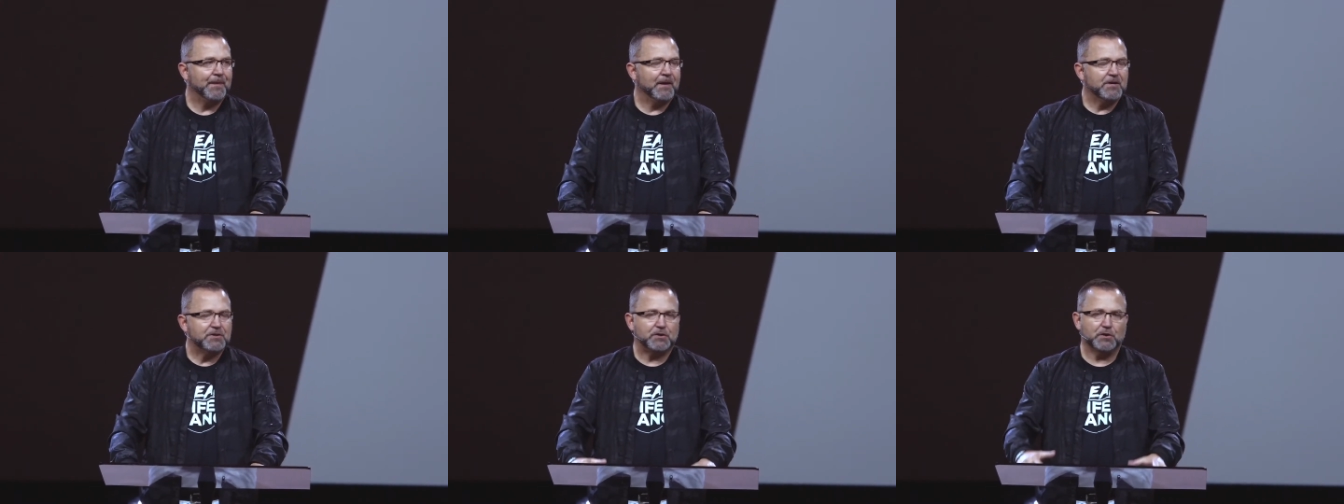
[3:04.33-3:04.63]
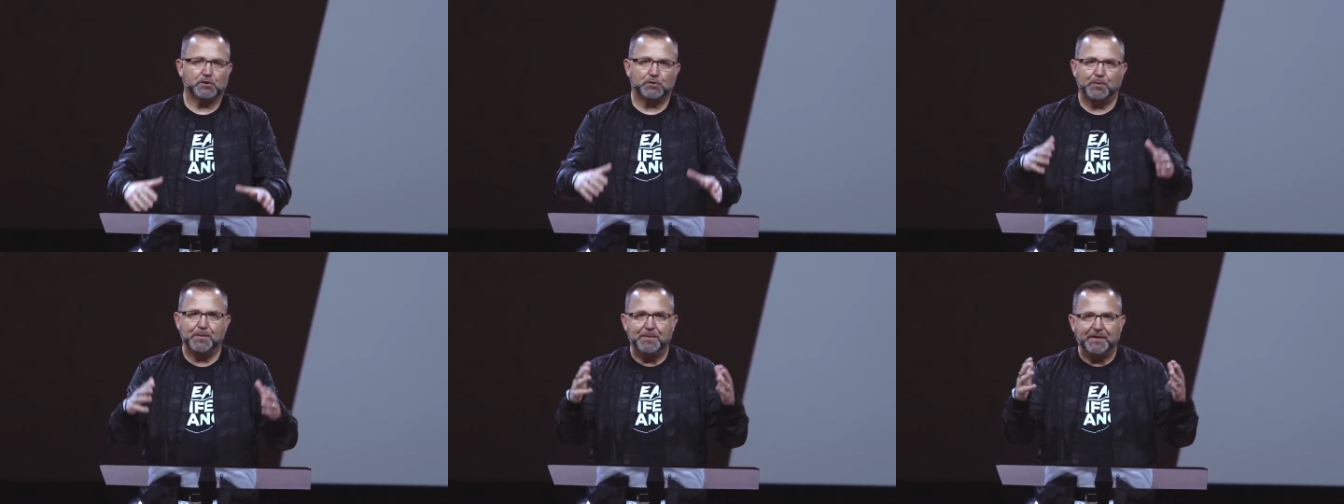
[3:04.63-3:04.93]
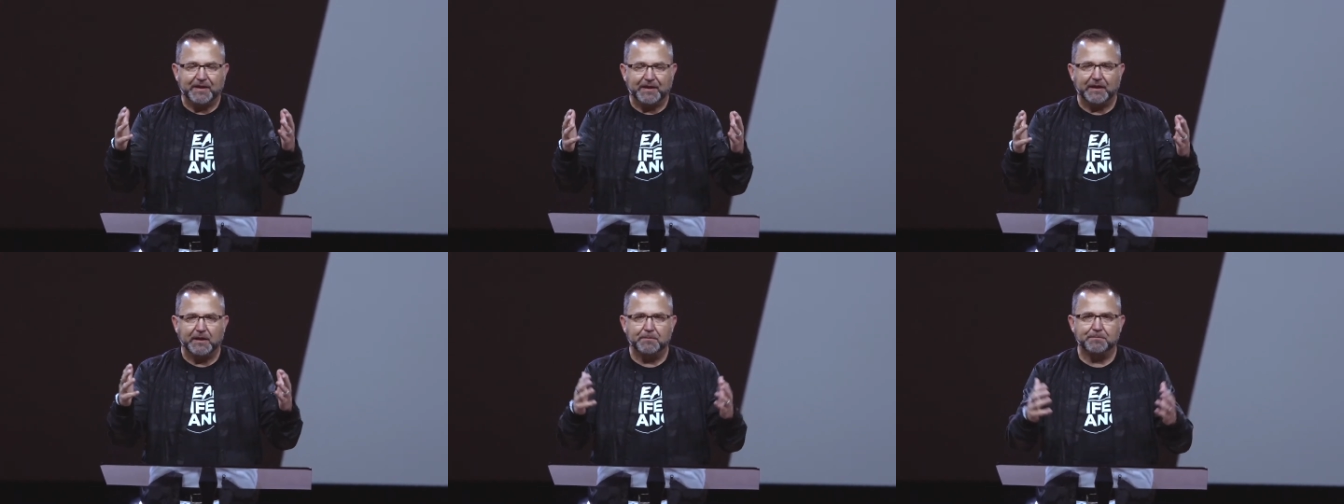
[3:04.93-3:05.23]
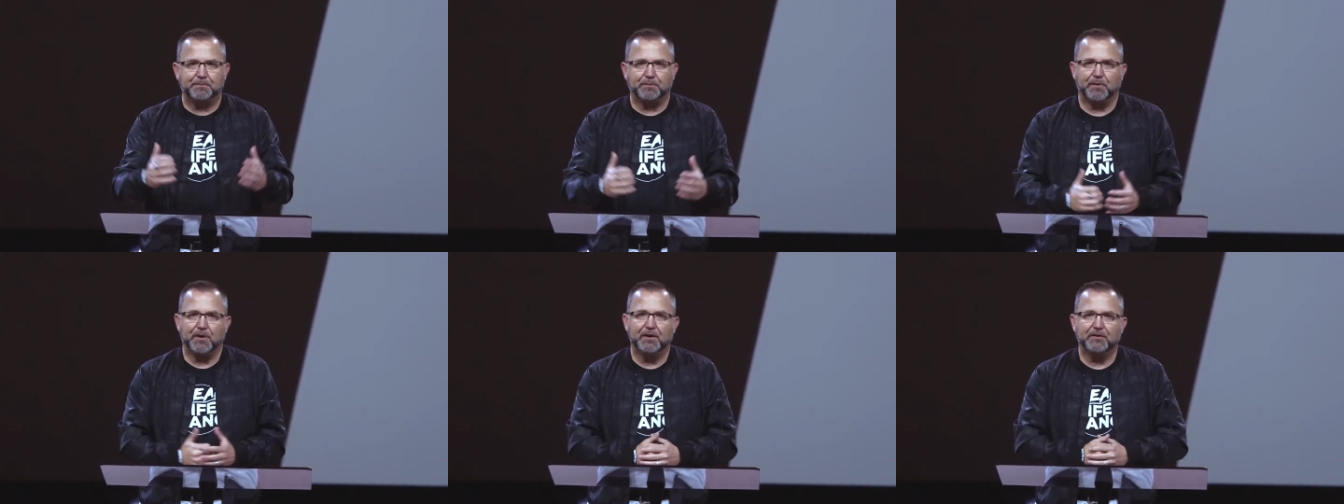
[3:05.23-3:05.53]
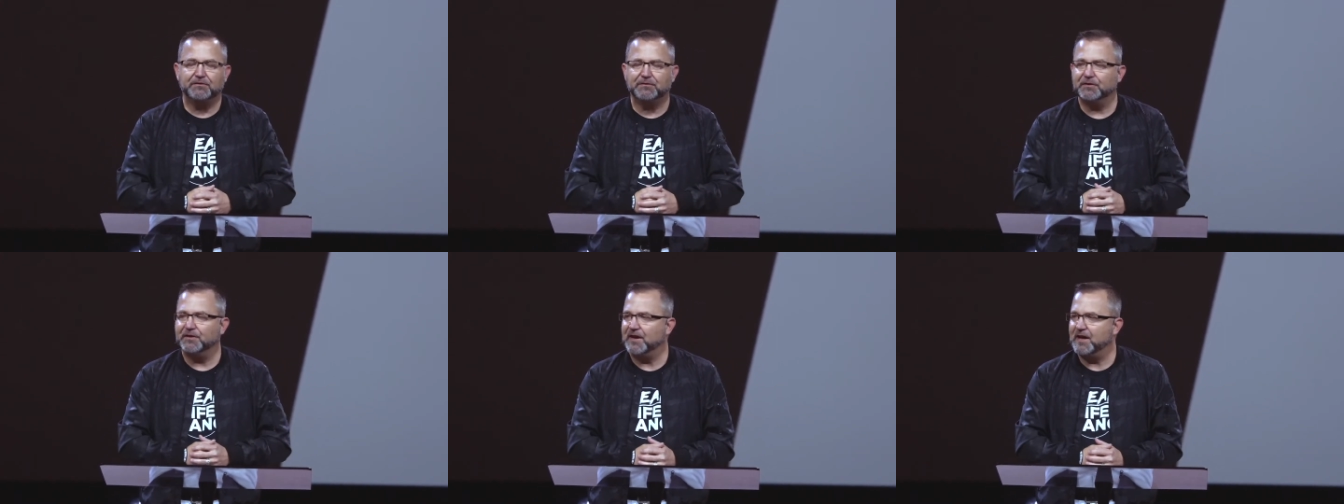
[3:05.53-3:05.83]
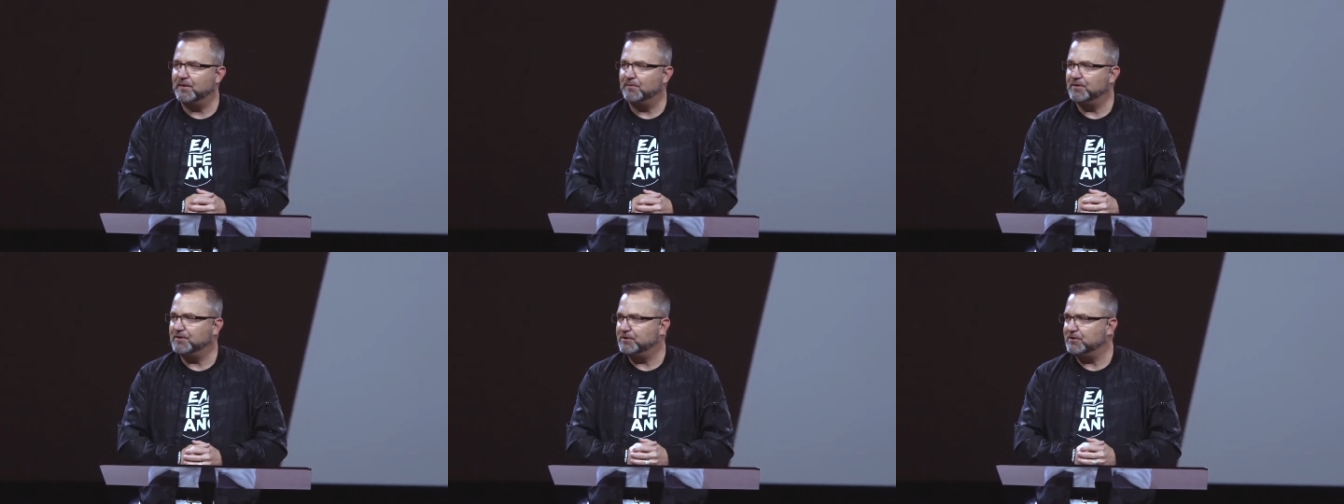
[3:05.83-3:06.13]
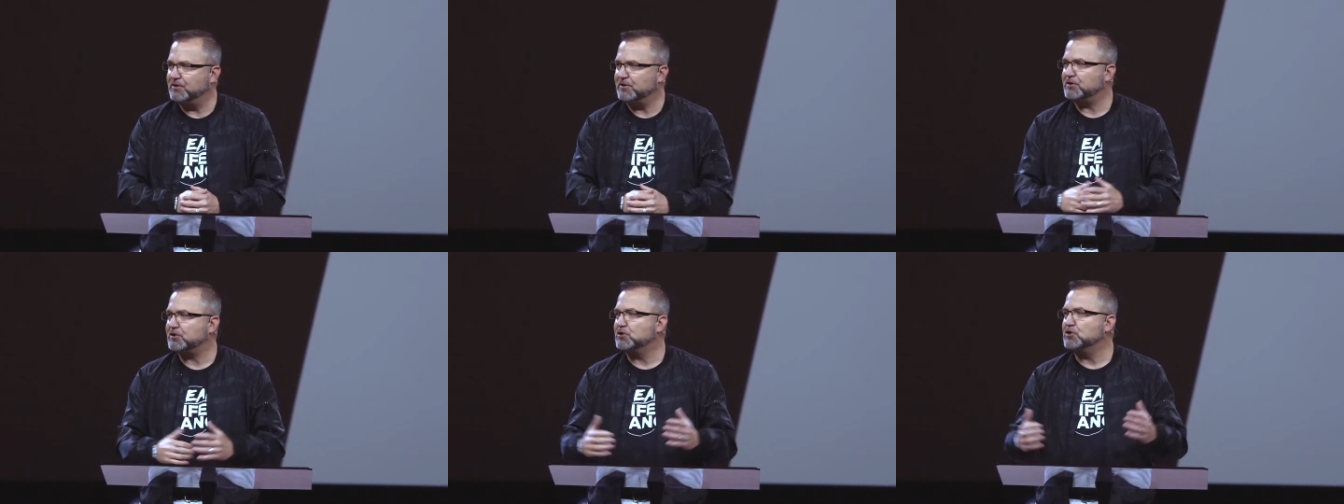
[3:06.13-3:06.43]
So, as we begin in prayer today, would you
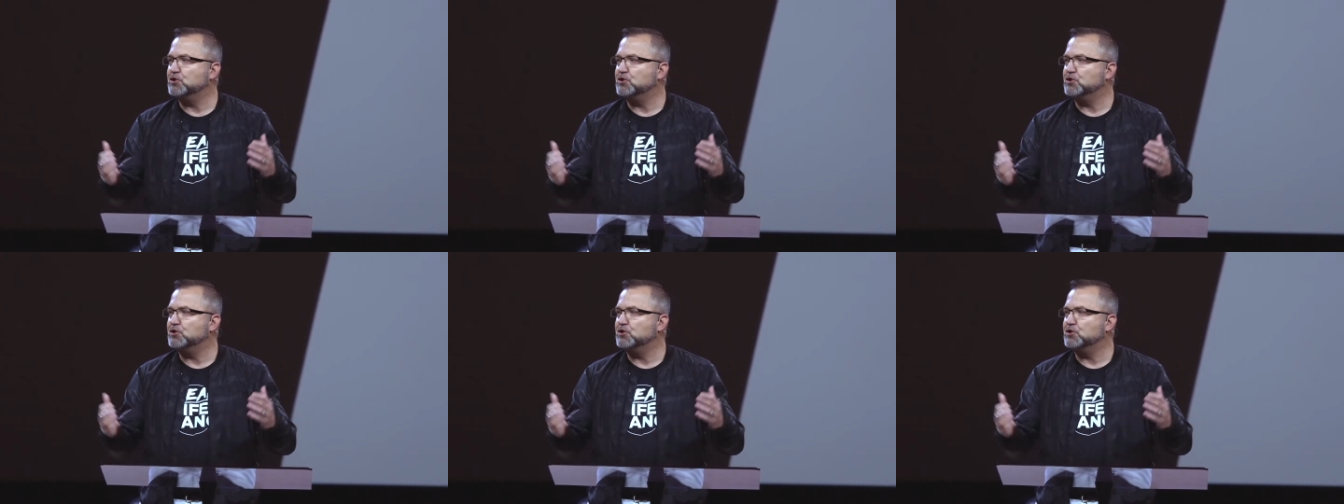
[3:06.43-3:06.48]
just